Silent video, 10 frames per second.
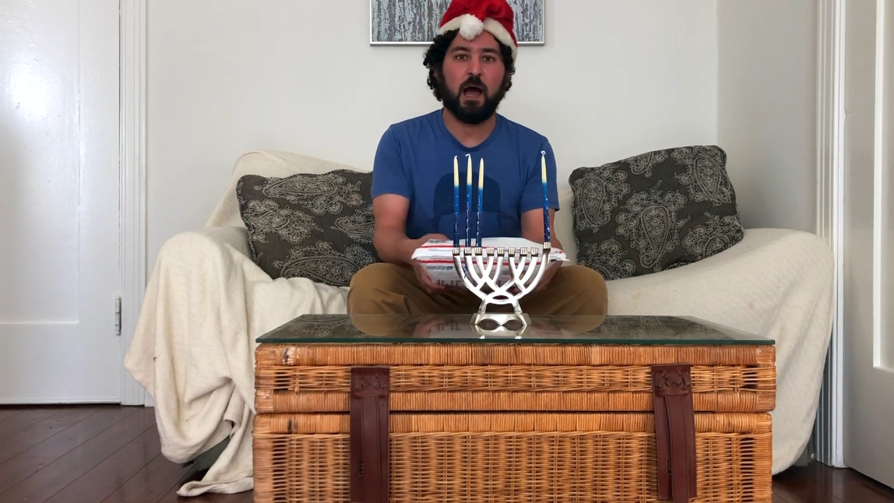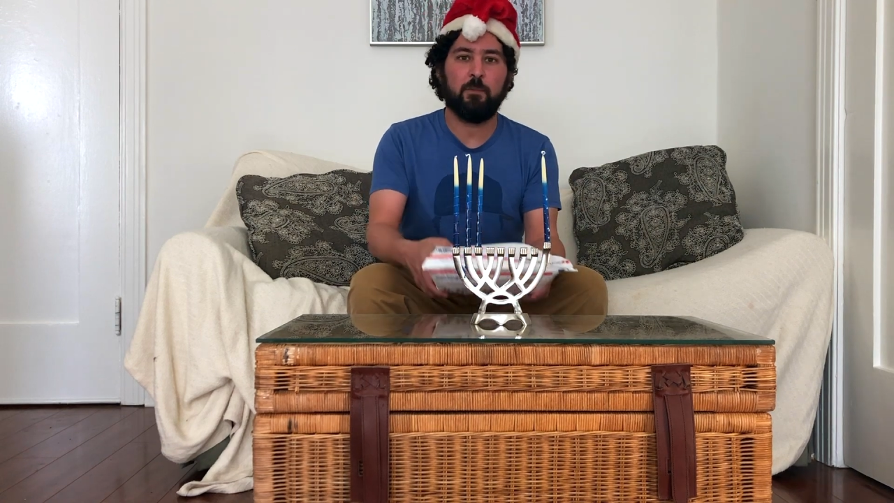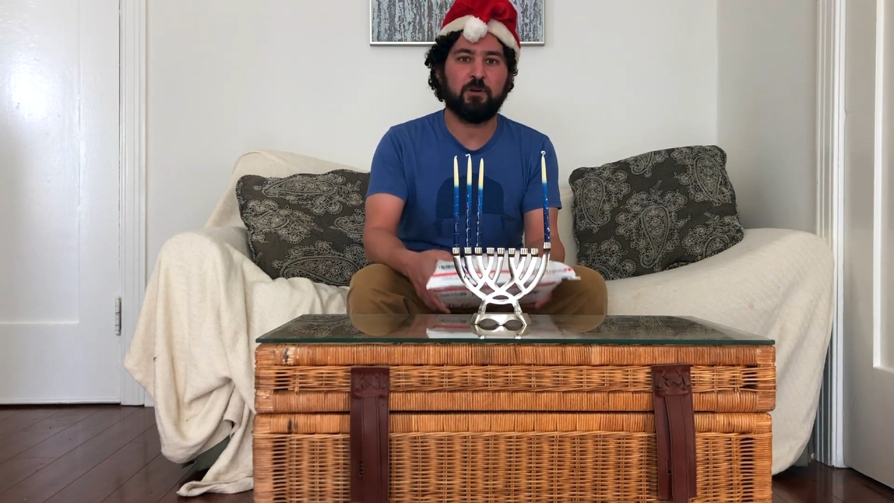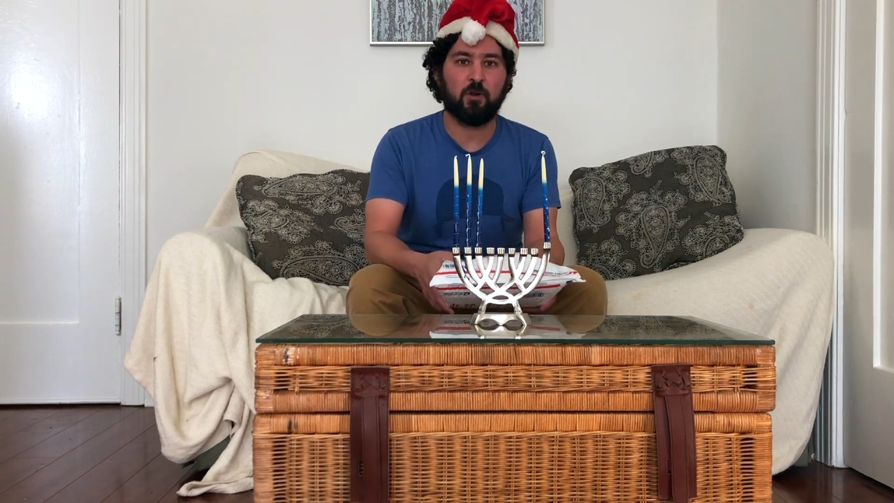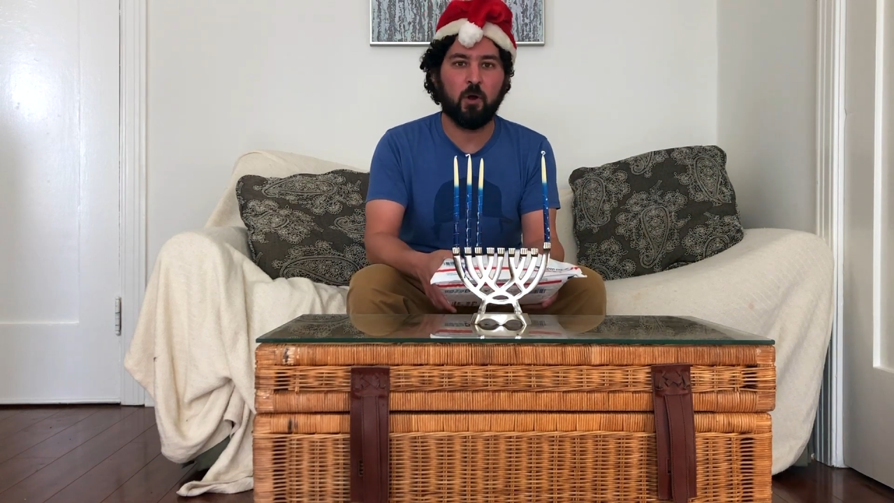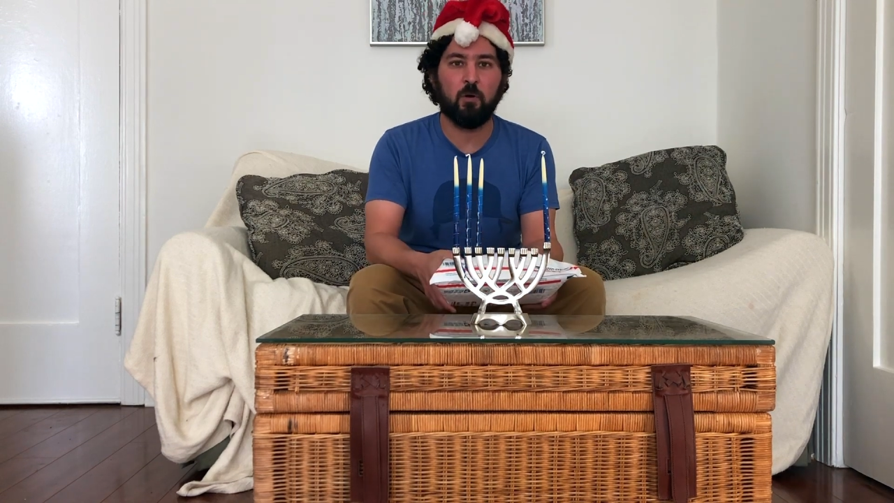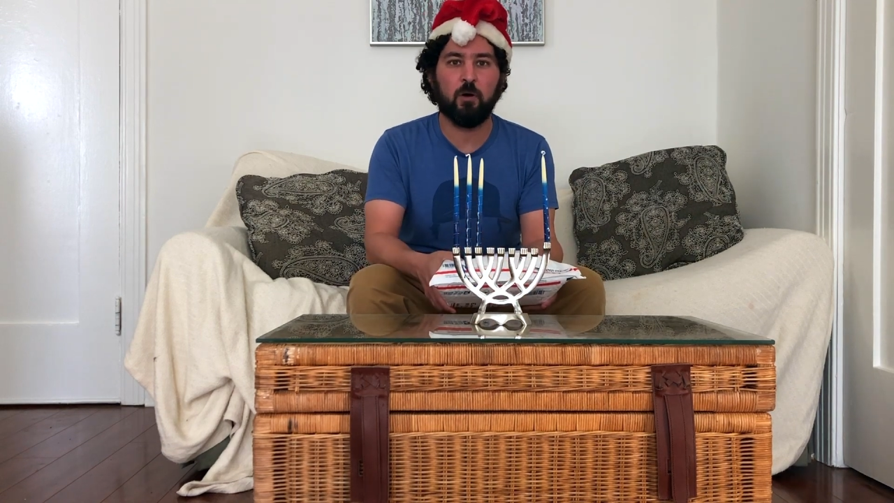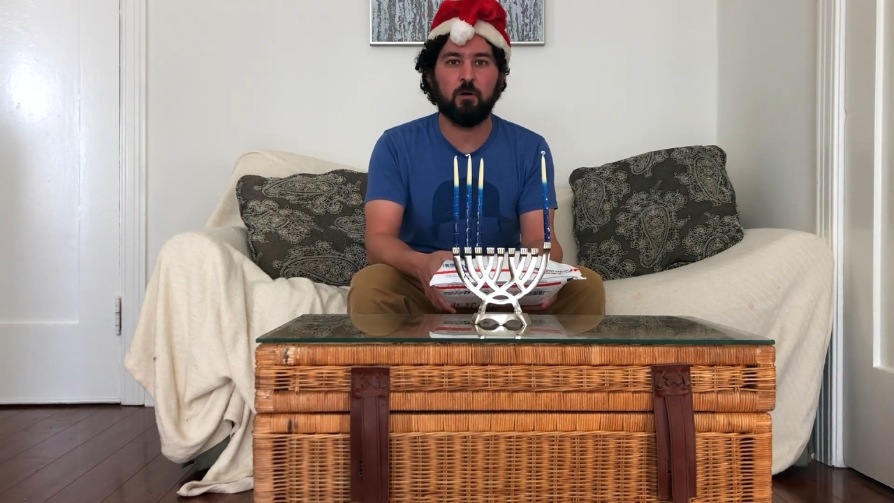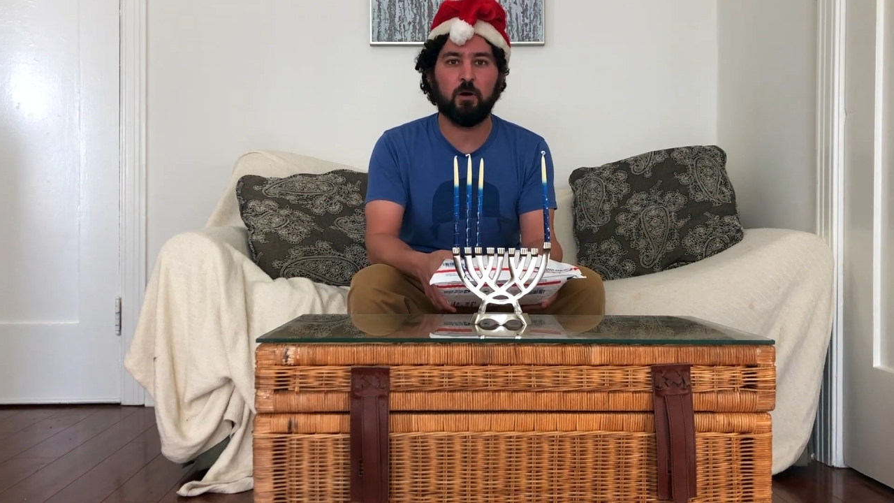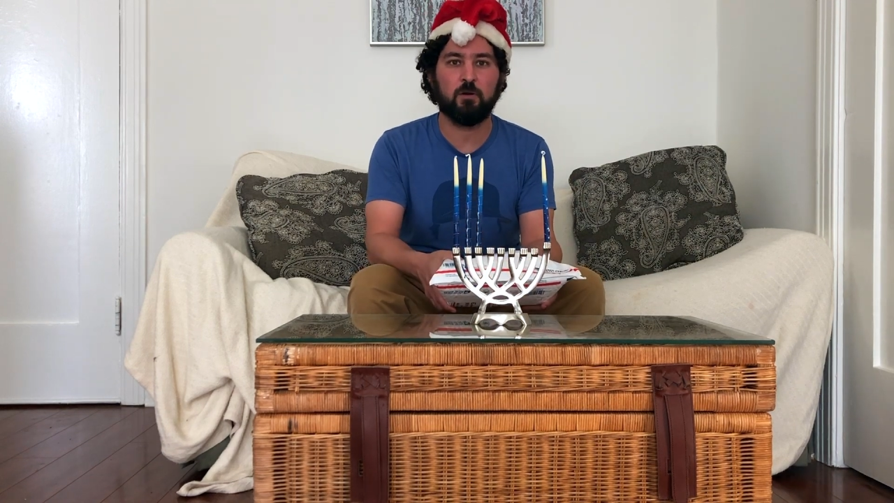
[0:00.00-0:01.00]
I'm your
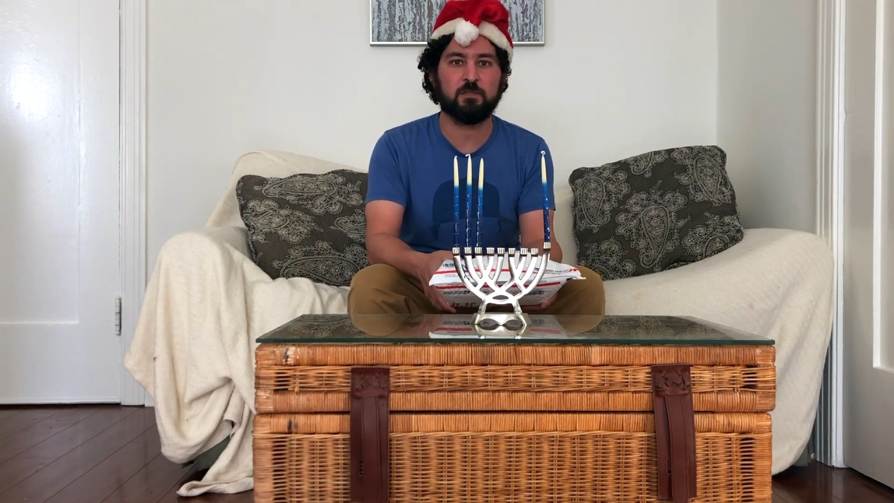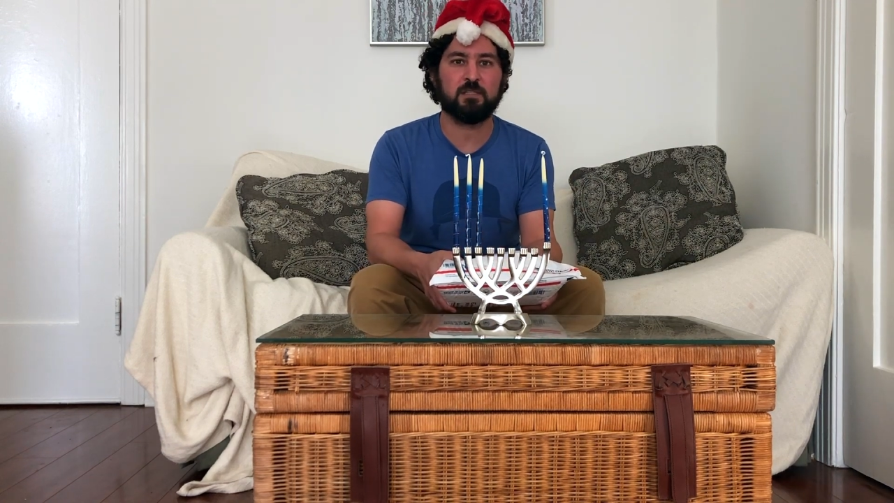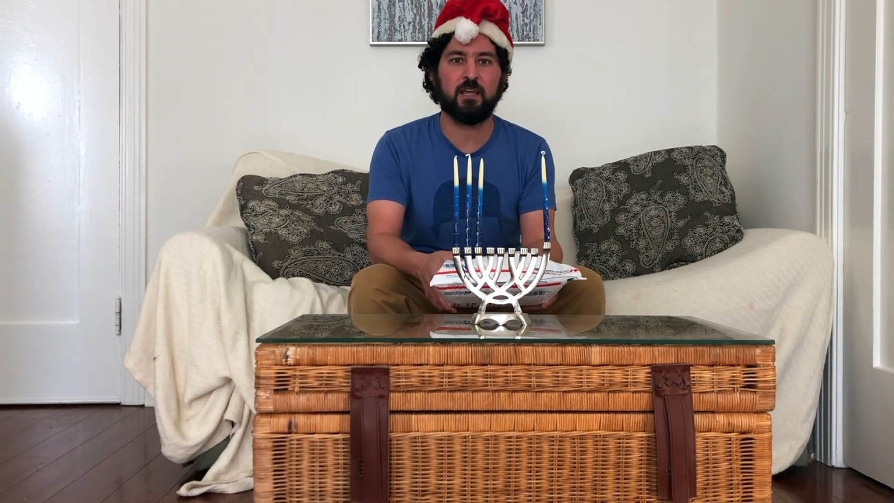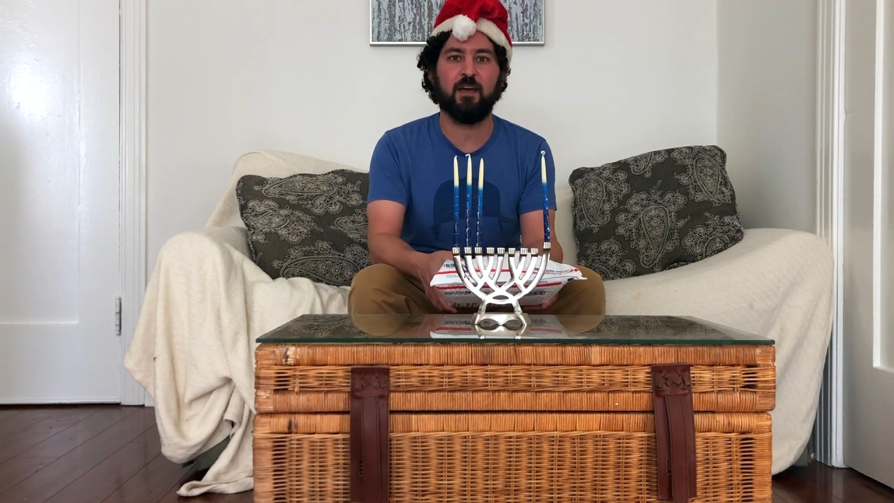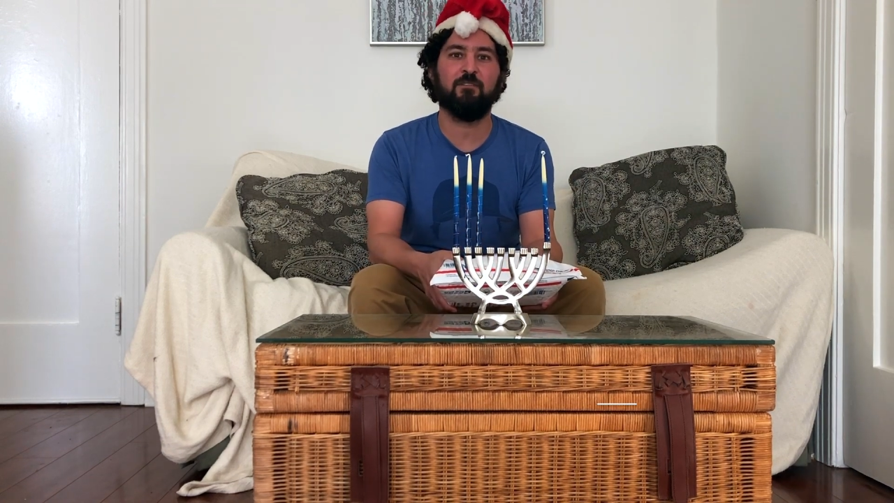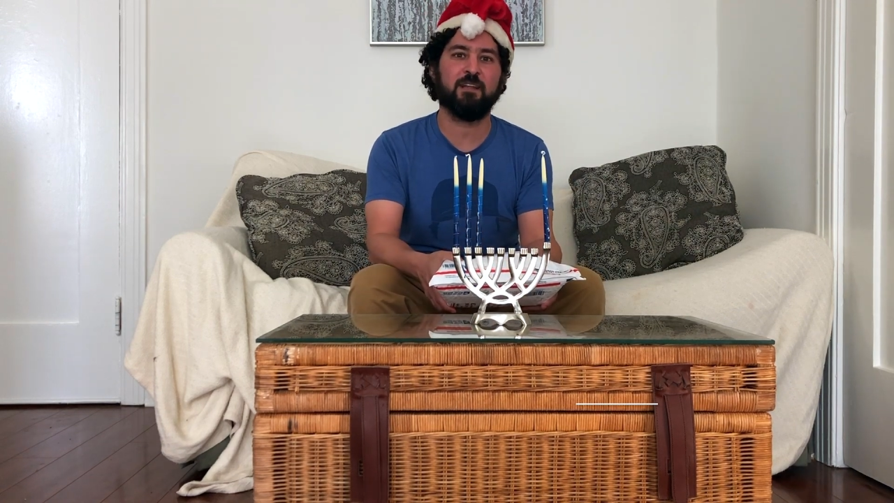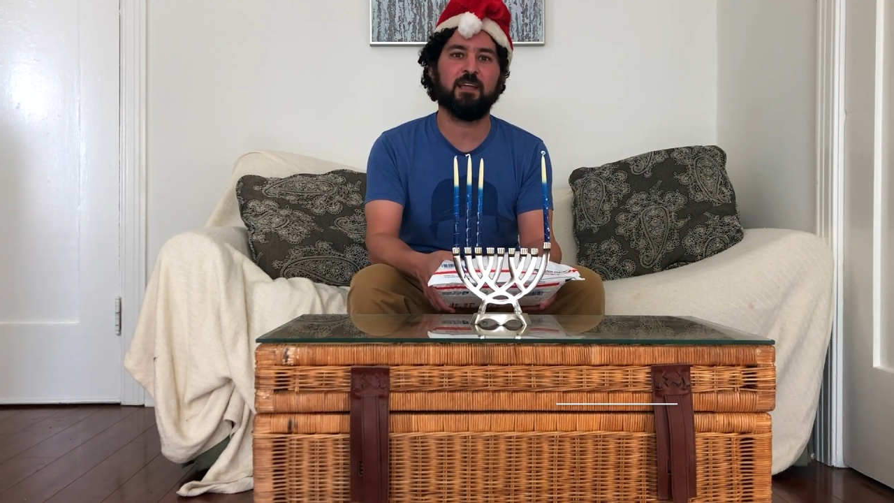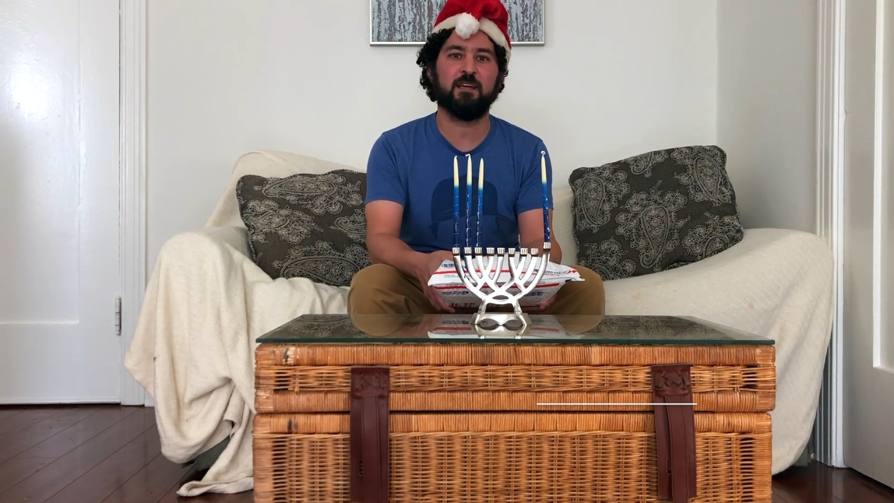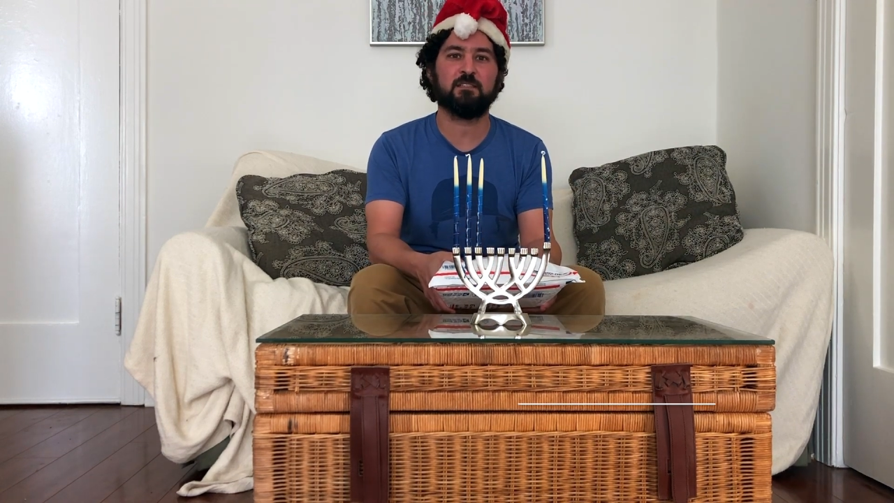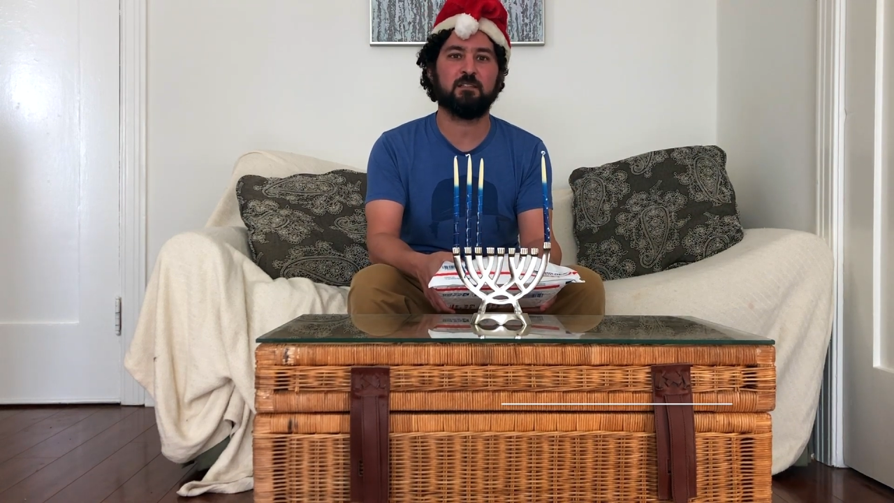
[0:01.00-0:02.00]
host, Evan
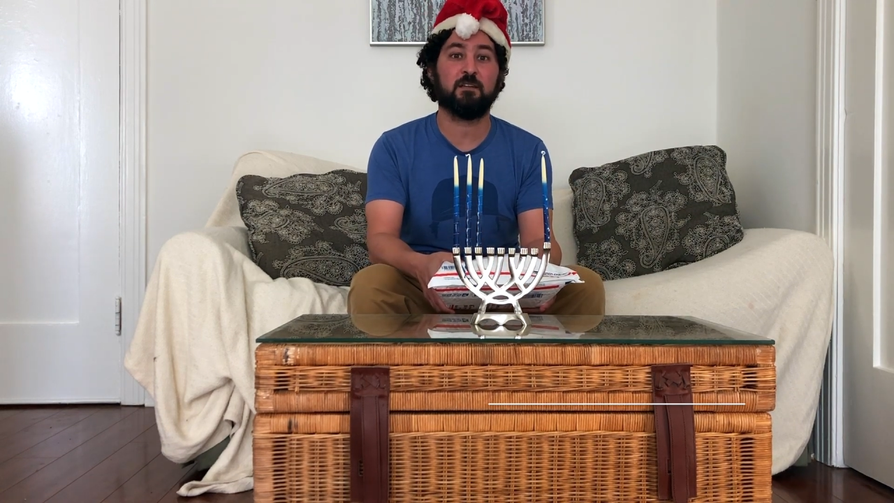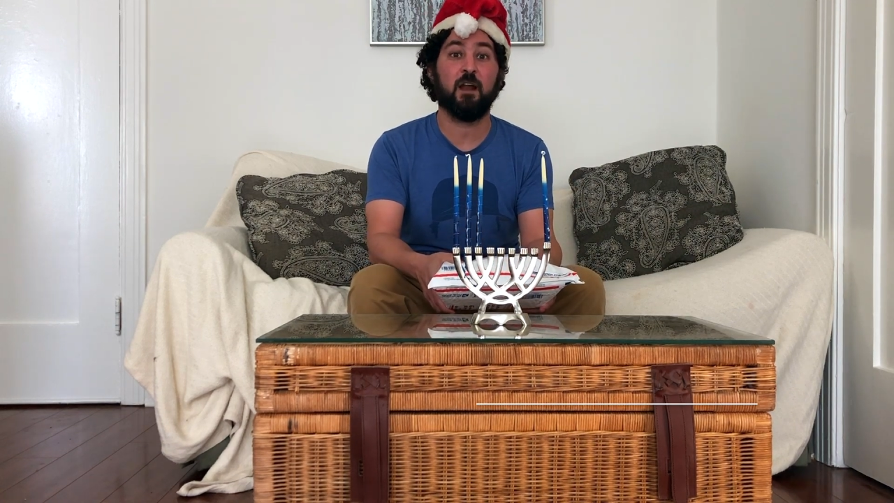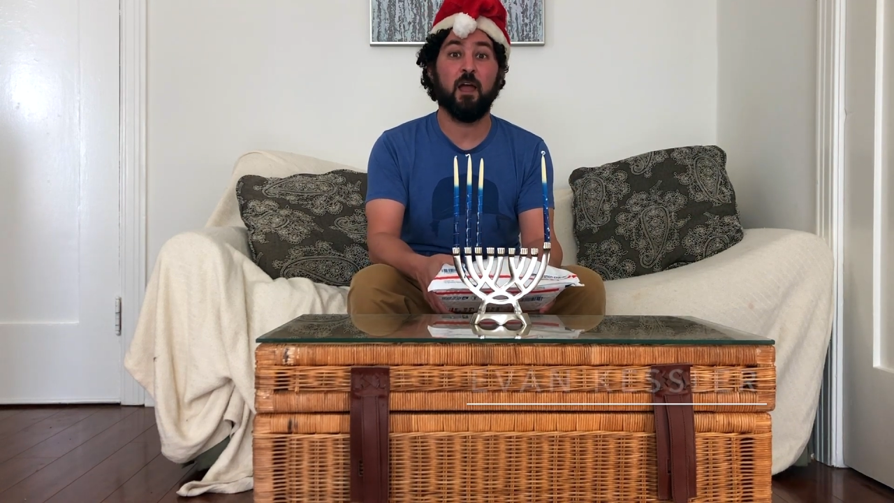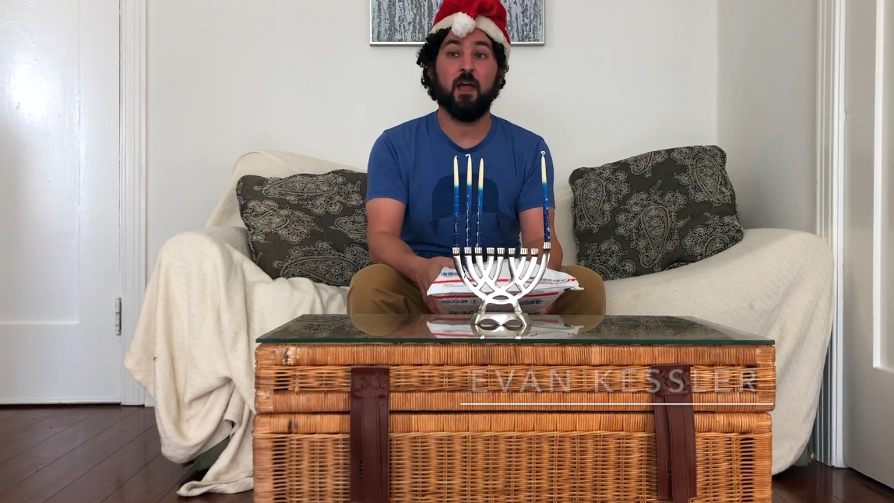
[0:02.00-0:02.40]
Kessler.